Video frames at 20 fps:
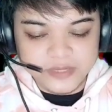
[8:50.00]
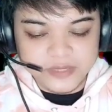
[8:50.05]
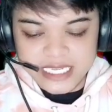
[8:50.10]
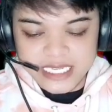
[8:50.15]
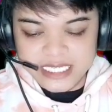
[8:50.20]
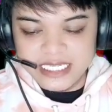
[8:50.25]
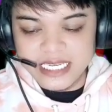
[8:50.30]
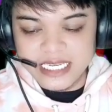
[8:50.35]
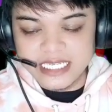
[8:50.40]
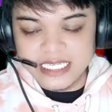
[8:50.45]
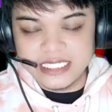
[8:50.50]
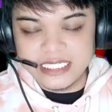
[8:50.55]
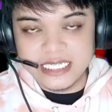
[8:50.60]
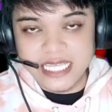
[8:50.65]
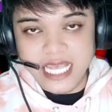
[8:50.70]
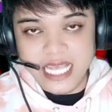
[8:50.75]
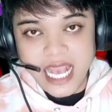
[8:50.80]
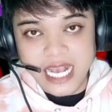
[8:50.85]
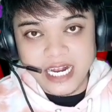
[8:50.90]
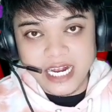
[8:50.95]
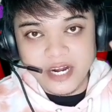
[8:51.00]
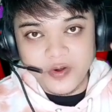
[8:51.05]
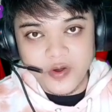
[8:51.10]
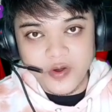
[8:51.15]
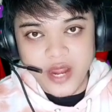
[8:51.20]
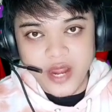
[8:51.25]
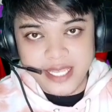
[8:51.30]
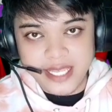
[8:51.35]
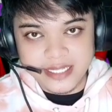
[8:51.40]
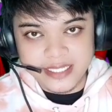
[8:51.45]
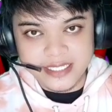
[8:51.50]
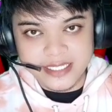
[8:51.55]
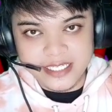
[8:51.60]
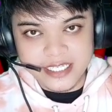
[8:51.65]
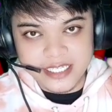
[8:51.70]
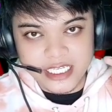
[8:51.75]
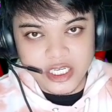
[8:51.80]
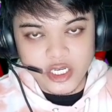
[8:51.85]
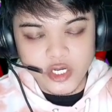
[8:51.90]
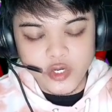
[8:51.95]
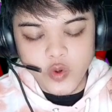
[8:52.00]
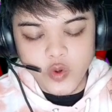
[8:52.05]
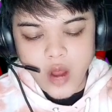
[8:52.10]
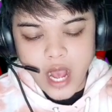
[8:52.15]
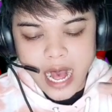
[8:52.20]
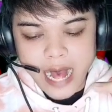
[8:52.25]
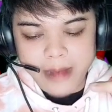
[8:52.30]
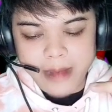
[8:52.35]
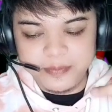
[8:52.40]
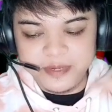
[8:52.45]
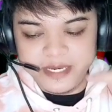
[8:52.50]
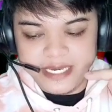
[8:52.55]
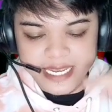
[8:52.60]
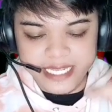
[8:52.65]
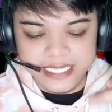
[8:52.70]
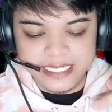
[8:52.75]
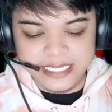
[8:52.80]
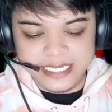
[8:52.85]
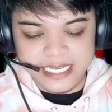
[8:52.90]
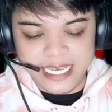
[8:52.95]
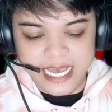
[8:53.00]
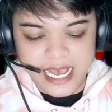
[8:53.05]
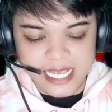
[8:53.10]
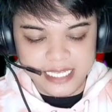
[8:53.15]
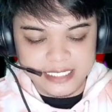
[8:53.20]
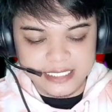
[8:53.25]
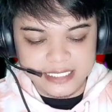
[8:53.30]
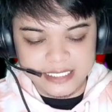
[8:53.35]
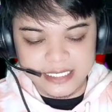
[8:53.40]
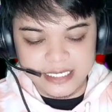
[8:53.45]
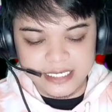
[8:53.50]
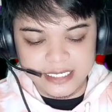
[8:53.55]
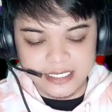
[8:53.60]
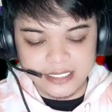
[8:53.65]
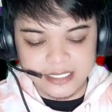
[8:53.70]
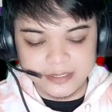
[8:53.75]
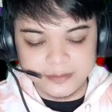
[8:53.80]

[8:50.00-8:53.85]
this is great new update, guys